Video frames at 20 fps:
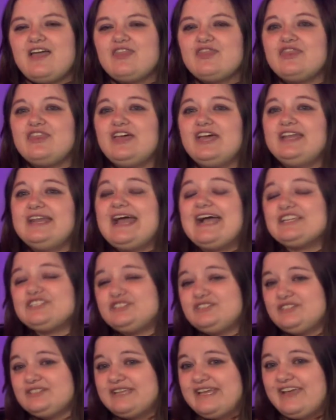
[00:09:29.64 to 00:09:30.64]
the
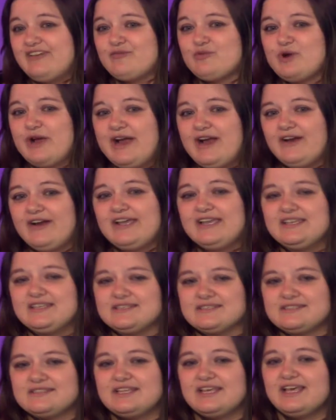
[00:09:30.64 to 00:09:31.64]
National Day of Prayer
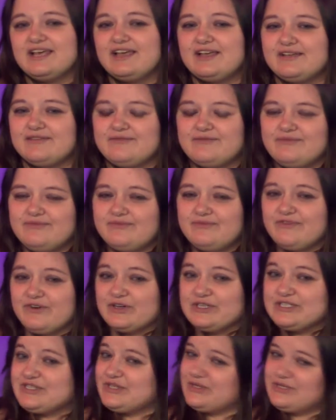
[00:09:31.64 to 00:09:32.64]
is the
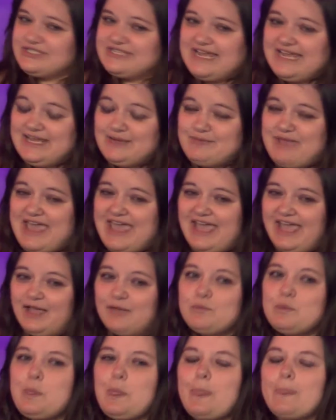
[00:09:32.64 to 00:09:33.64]
first Thursday in May,
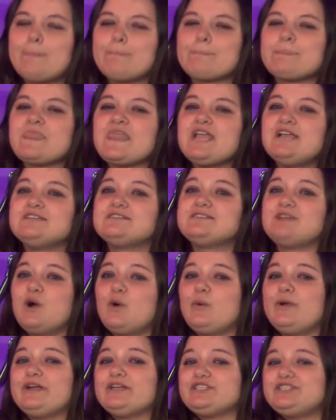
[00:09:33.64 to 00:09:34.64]
so
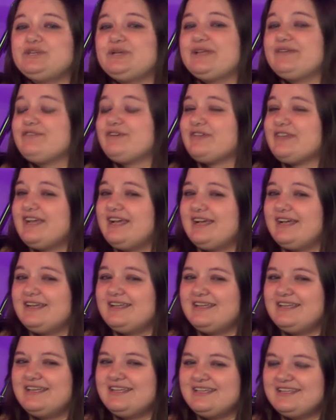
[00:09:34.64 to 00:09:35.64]
we're shooting for
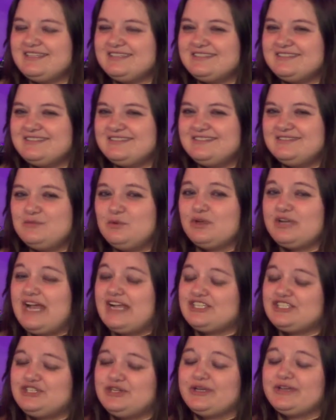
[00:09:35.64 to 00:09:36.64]

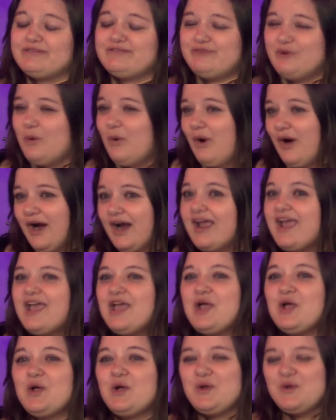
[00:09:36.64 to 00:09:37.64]
not shooting for,
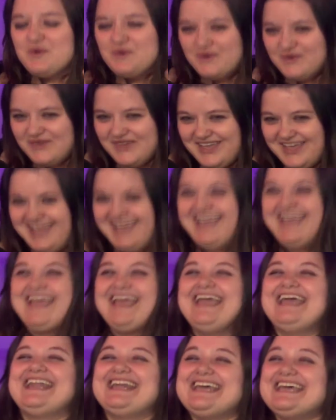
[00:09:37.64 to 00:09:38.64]

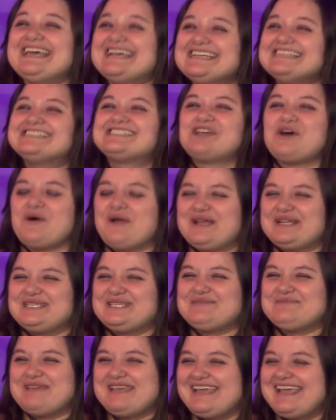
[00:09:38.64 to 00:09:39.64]
it is going
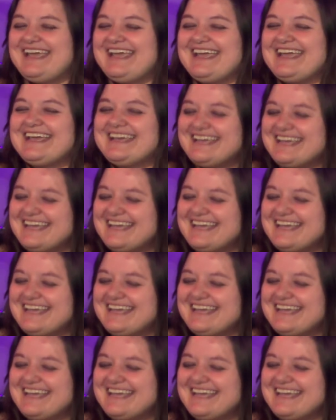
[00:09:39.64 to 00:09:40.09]
to be